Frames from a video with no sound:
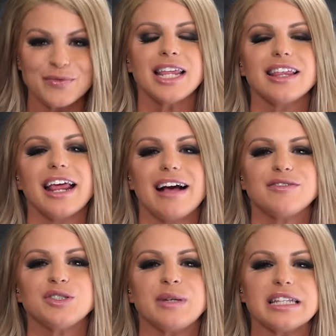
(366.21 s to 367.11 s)
Any that I
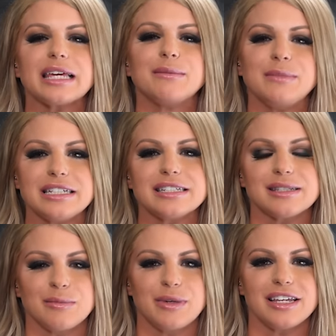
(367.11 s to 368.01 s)
have to be like mean
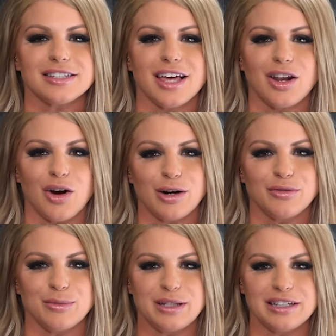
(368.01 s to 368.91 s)
to somebody is kind of
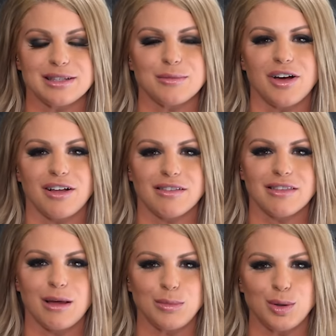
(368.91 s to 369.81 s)
hard for me because I'm not
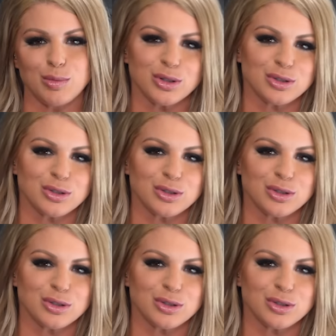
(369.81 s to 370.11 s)
a mean